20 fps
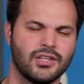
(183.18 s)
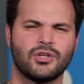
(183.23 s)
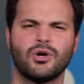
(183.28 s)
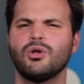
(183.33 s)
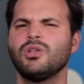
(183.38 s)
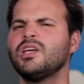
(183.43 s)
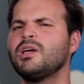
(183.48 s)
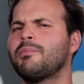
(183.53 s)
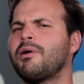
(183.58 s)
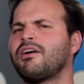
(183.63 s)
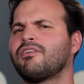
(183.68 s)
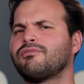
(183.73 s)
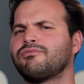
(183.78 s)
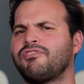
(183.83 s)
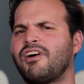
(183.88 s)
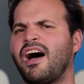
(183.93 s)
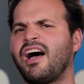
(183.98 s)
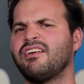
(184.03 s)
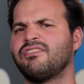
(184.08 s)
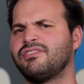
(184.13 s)
They're only about
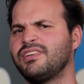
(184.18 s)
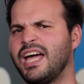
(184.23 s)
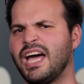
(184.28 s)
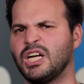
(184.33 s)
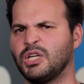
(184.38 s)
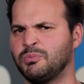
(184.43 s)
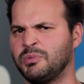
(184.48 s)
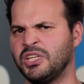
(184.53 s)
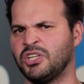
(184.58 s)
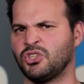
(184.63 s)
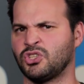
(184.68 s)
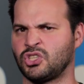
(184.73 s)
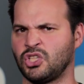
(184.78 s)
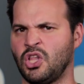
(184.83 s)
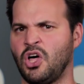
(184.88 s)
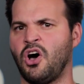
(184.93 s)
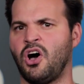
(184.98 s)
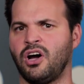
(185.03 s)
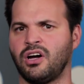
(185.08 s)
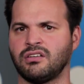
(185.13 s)
five nanometers
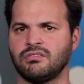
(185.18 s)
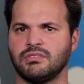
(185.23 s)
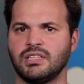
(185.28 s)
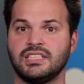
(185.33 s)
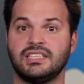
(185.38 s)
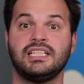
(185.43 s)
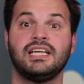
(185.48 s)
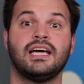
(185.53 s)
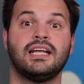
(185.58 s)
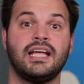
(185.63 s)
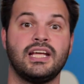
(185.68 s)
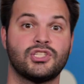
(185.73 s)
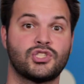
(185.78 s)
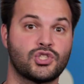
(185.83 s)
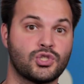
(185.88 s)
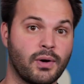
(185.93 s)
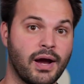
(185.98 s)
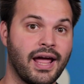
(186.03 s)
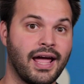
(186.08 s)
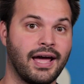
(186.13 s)
long. A D N A
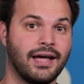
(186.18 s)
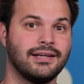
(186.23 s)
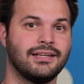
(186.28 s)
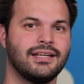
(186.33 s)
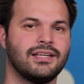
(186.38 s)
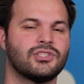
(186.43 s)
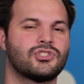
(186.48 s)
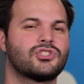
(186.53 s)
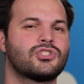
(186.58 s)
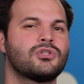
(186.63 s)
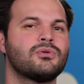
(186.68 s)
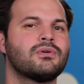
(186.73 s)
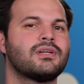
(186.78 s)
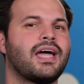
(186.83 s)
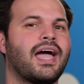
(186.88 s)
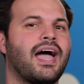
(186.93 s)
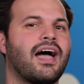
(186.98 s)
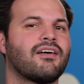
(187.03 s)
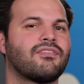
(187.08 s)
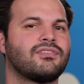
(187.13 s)
strand is two and a
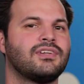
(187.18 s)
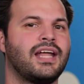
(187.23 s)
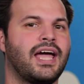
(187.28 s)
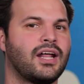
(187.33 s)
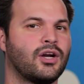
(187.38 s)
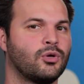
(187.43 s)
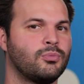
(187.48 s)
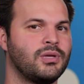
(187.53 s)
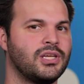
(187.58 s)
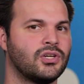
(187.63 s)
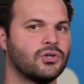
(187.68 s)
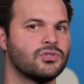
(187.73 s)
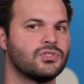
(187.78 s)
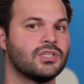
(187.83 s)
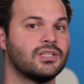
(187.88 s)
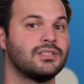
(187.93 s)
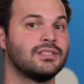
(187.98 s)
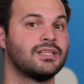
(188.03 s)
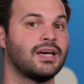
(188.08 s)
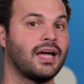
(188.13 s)
half nanometers
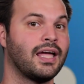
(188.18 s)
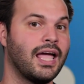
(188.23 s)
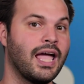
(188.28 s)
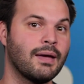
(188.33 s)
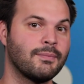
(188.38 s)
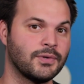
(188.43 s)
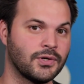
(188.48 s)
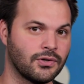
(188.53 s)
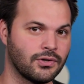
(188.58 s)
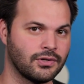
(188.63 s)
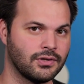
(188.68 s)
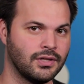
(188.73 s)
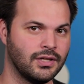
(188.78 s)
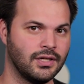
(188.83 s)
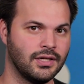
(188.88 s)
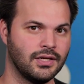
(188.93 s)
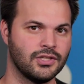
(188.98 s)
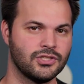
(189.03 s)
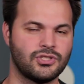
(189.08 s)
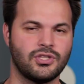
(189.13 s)
in diameter.
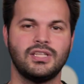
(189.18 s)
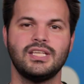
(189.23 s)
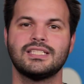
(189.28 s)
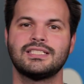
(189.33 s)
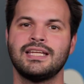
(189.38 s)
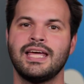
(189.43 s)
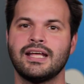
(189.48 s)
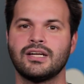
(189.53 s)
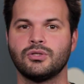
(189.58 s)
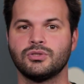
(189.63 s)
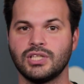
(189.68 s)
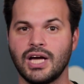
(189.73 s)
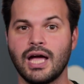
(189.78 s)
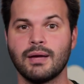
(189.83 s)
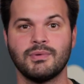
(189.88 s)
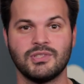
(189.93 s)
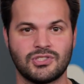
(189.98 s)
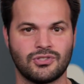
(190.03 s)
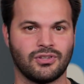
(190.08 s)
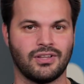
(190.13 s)
So these
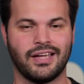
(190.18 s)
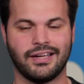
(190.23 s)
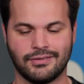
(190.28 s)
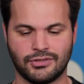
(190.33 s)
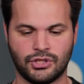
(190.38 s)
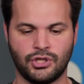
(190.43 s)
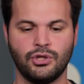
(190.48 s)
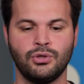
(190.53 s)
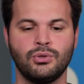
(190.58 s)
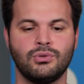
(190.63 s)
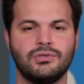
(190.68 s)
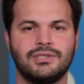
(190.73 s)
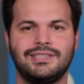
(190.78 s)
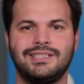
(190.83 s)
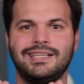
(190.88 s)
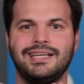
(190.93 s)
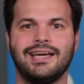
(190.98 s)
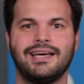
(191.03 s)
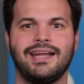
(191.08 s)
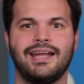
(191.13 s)
nanodiamonds are like two
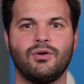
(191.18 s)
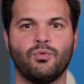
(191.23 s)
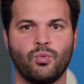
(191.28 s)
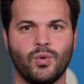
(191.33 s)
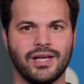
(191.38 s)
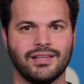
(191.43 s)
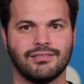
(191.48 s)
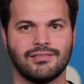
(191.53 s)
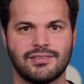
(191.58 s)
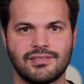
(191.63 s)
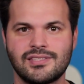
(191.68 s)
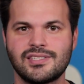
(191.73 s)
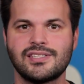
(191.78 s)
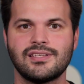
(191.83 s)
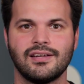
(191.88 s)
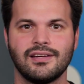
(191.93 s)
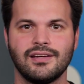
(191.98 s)
D N A widths.